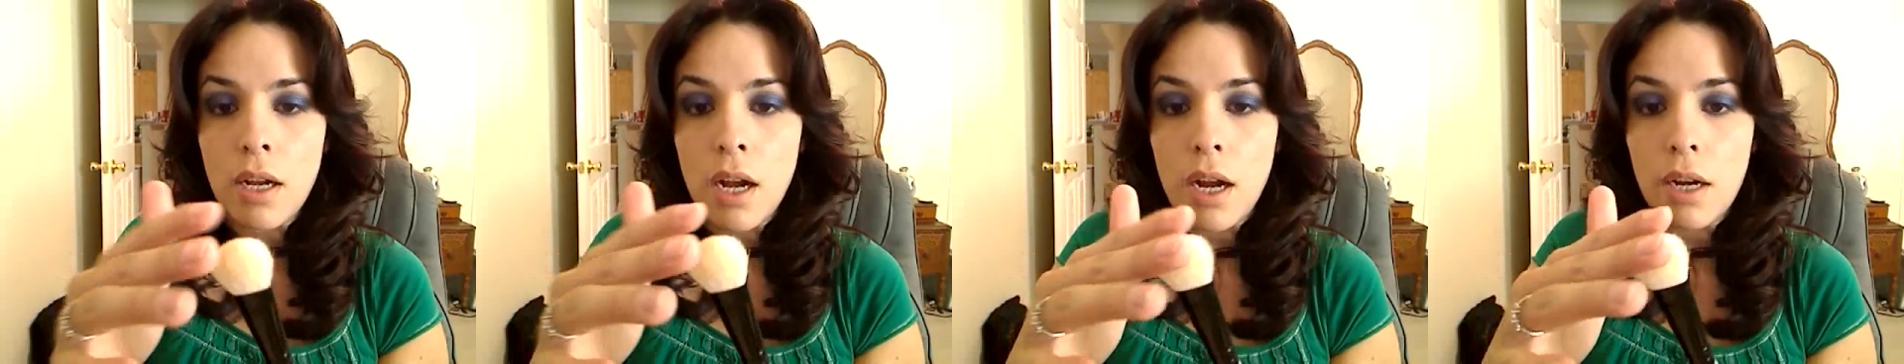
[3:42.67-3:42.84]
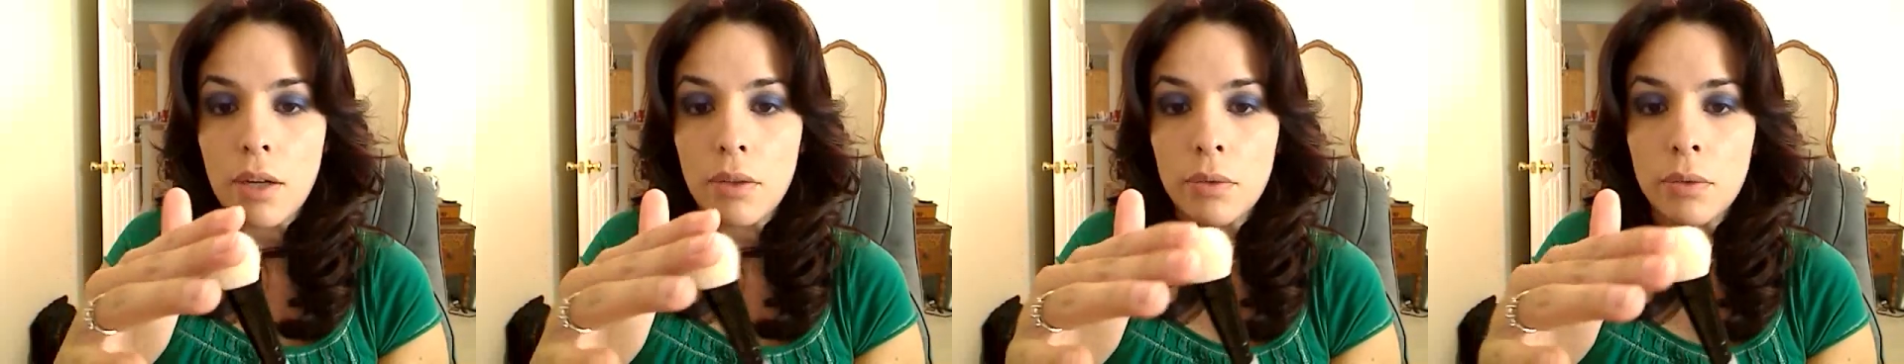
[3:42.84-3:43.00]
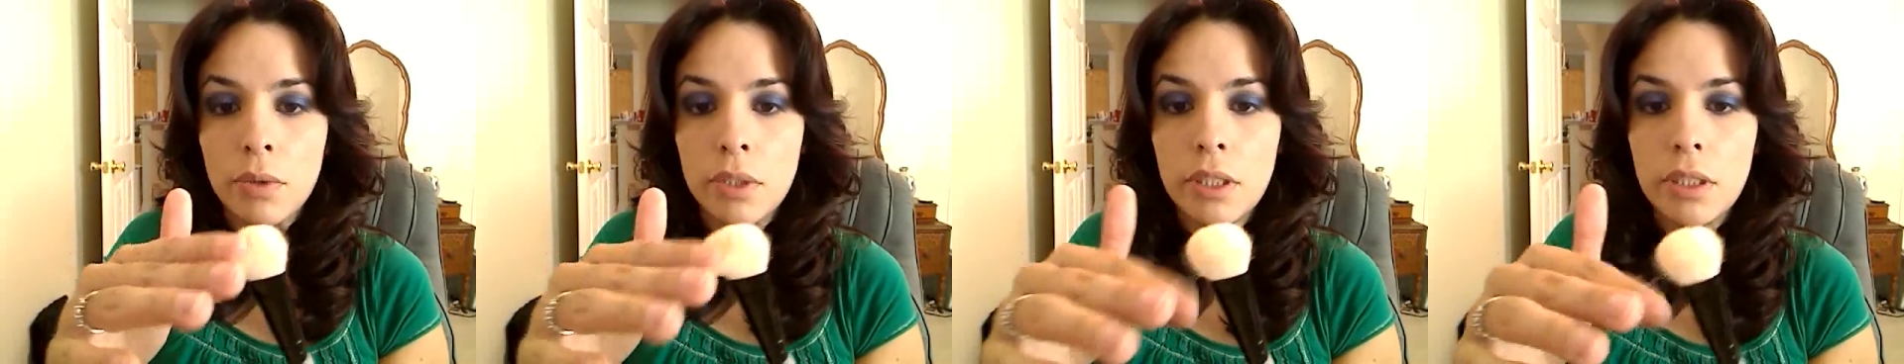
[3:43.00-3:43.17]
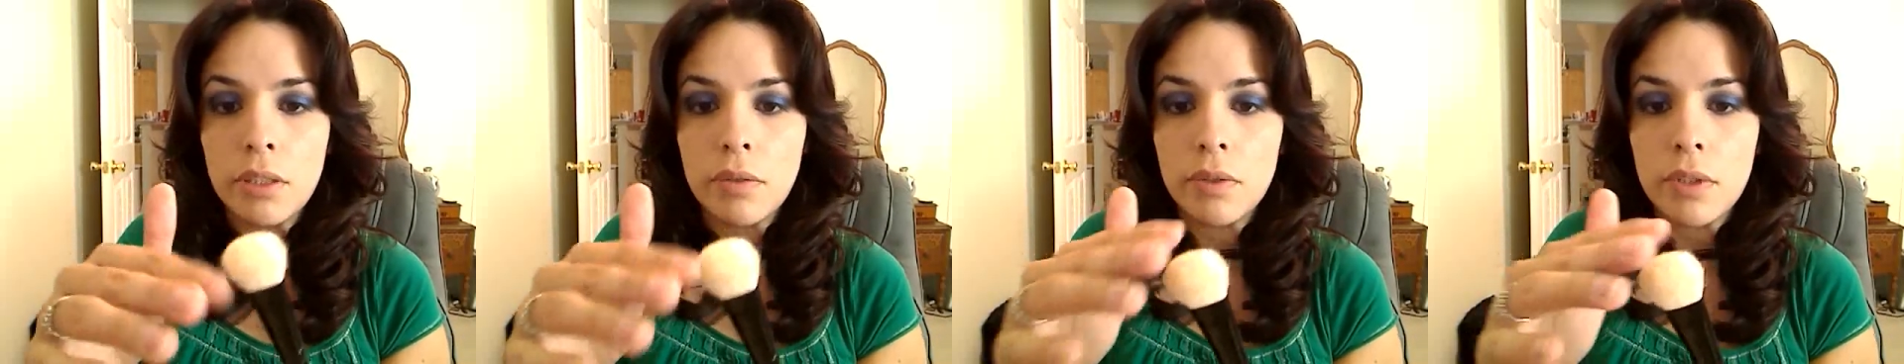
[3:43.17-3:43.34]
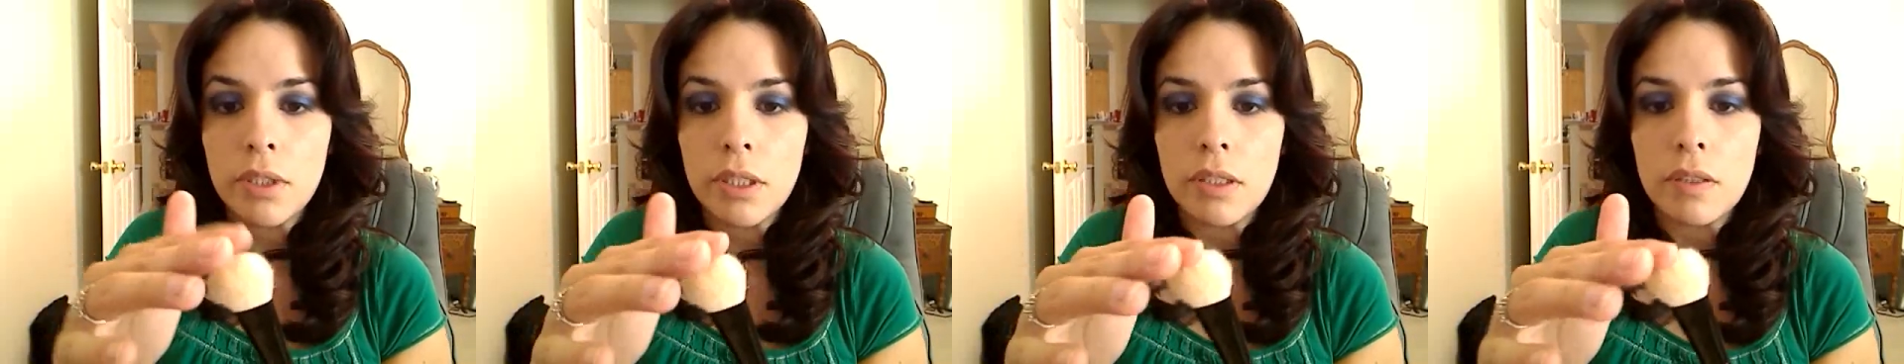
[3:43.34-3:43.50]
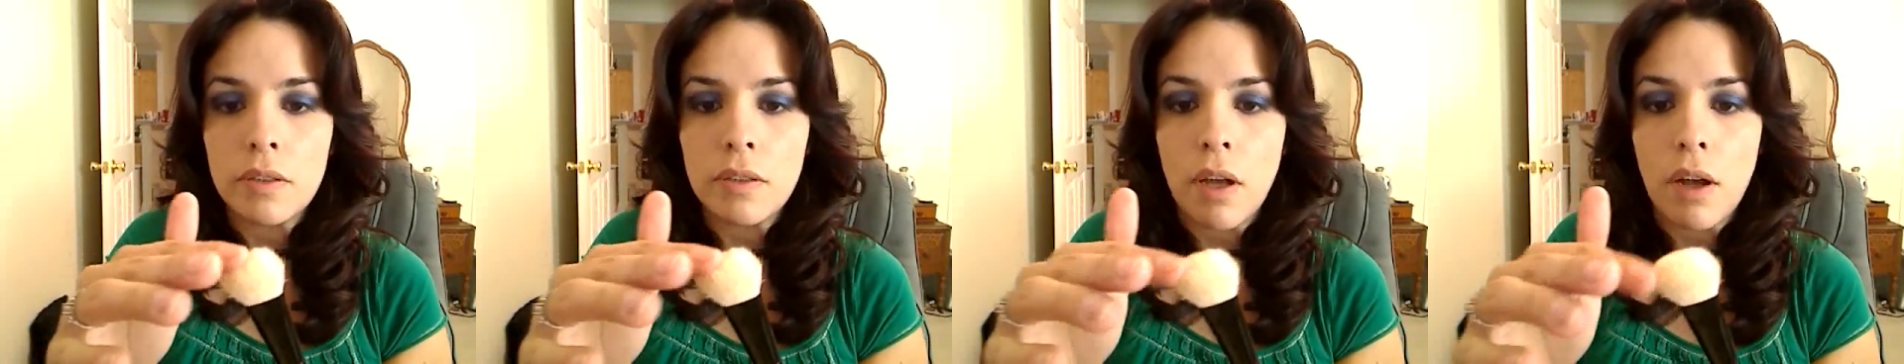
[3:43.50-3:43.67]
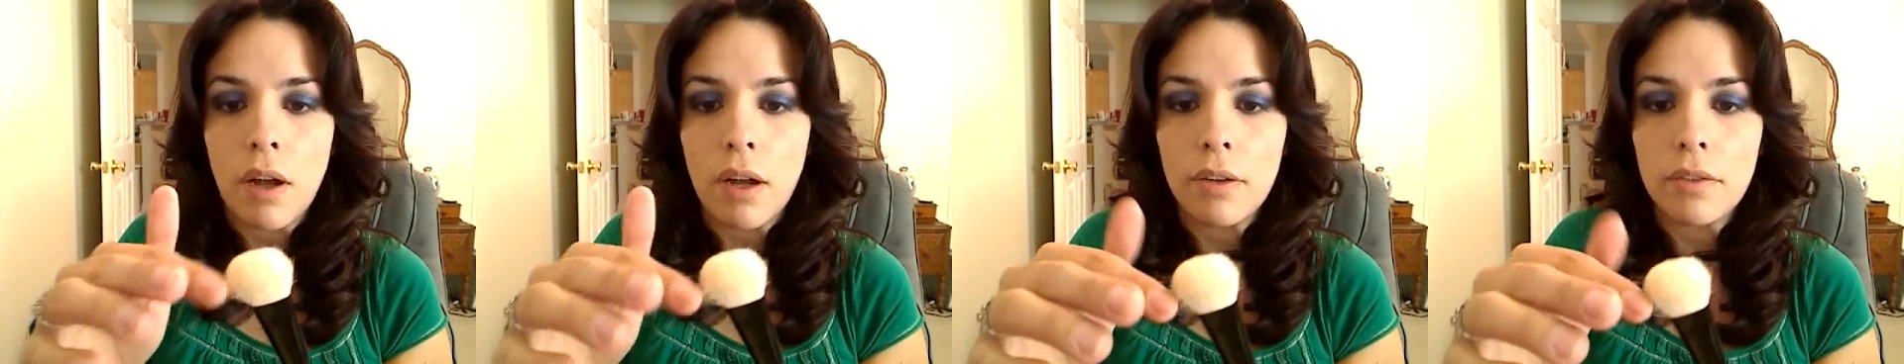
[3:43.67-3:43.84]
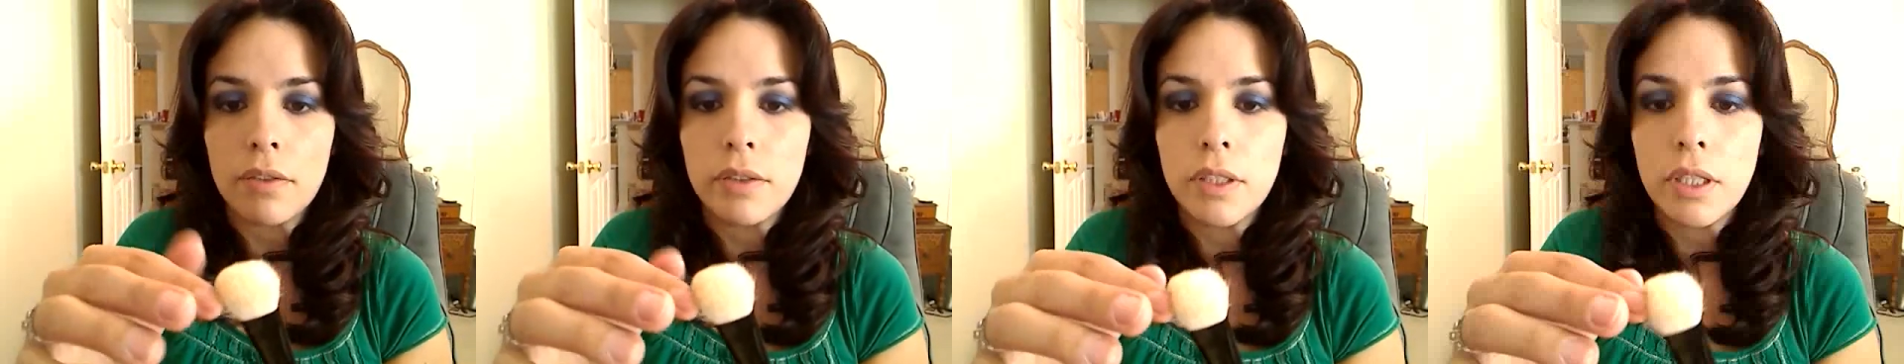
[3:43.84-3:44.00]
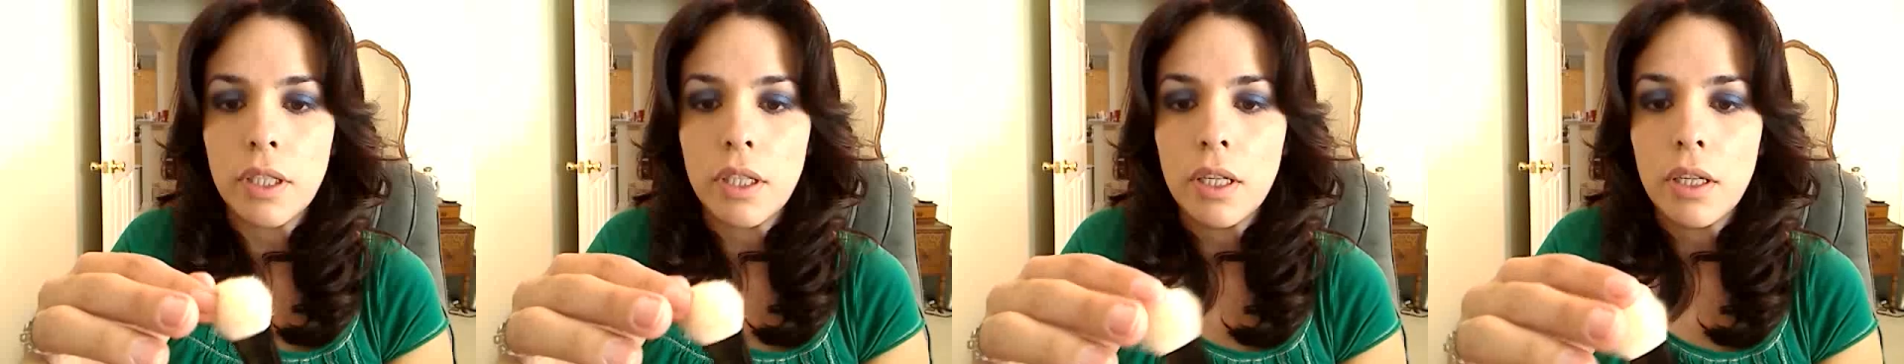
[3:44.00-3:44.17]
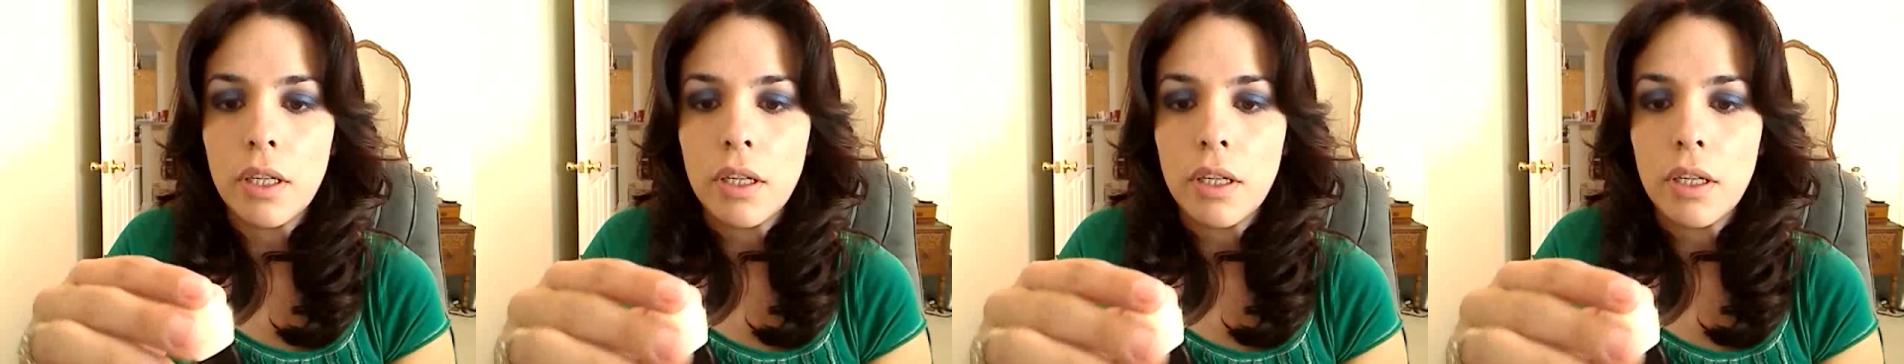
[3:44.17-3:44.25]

got really really soft,